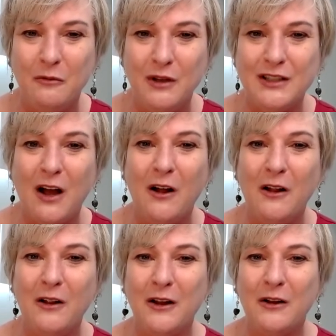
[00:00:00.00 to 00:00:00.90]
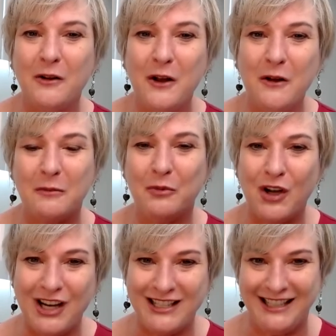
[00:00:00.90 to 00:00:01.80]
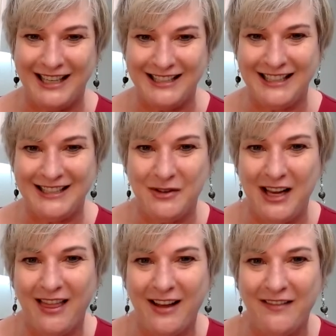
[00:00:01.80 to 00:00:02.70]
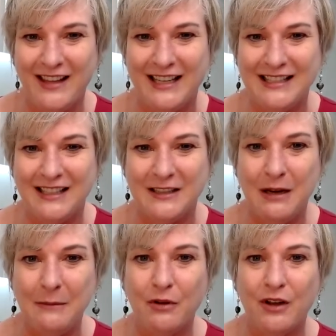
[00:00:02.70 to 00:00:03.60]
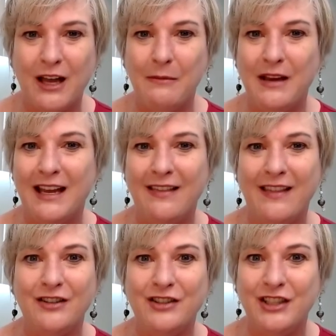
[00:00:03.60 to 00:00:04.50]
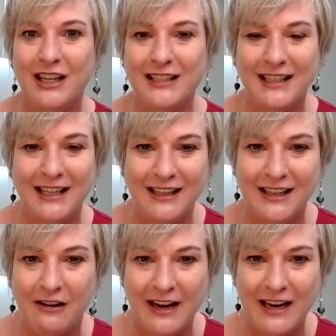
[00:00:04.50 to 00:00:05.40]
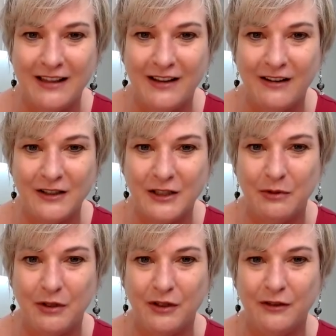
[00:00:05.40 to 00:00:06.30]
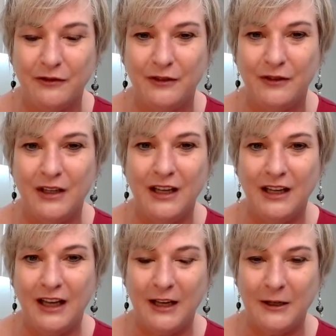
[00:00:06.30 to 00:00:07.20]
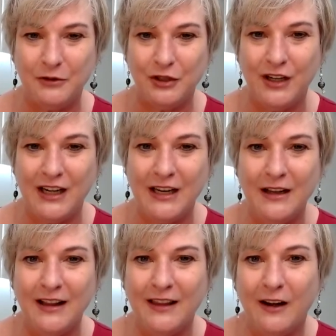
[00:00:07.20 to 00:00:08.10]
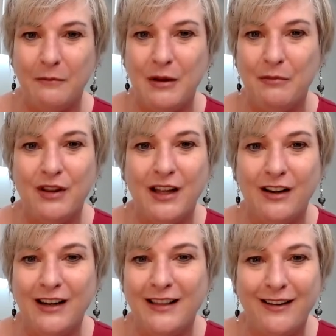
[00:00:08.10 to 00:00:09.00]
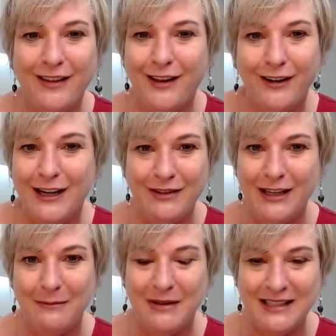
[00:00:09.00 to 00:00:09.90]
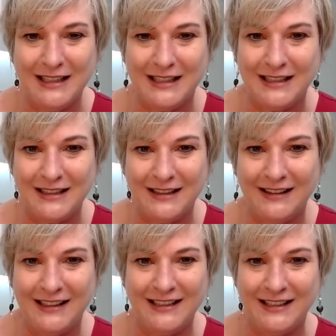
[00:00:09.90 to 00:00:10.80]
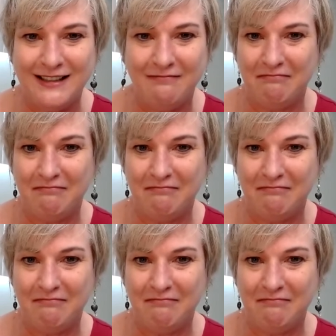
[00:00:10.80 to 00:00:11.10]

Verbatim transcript: It's all a growth process. That's why I love this. There's people coming in that are just getting going in their entrepreneurial um, journey. There are people that are in there that aren't even in business. They just